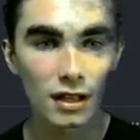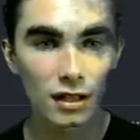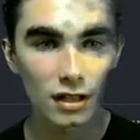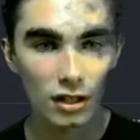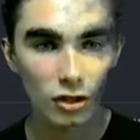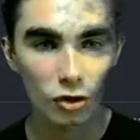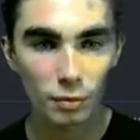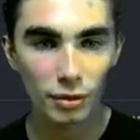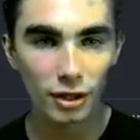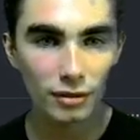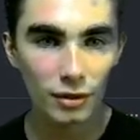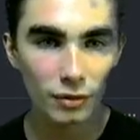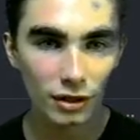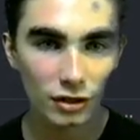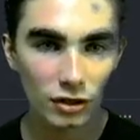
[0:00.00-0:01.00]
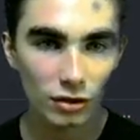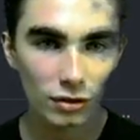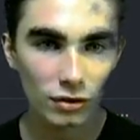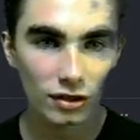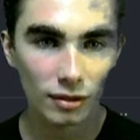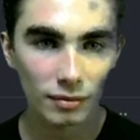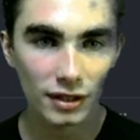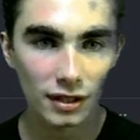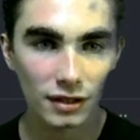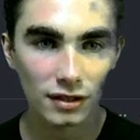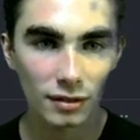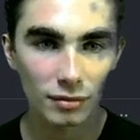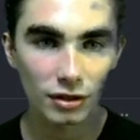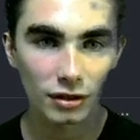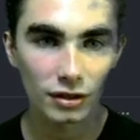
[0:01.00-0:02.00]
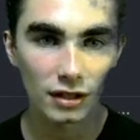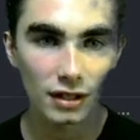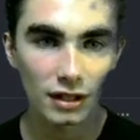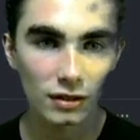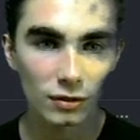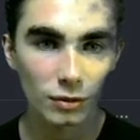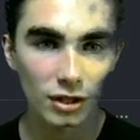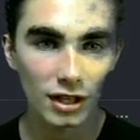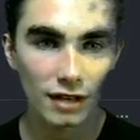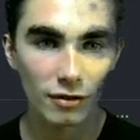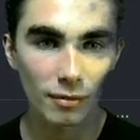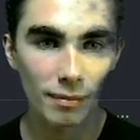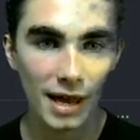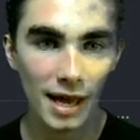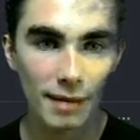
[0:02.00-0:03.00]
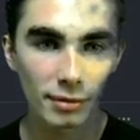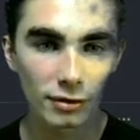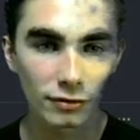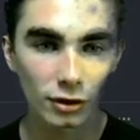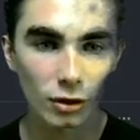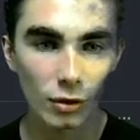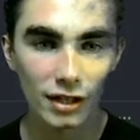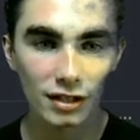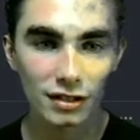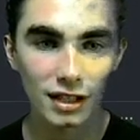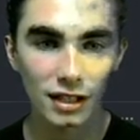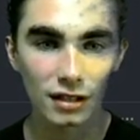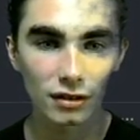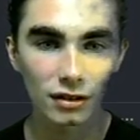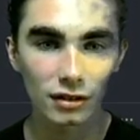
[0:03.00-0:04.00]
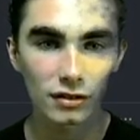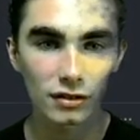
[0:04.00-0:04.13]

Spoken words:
you'd probably want to do something similar to this, where you have a map of request handlers,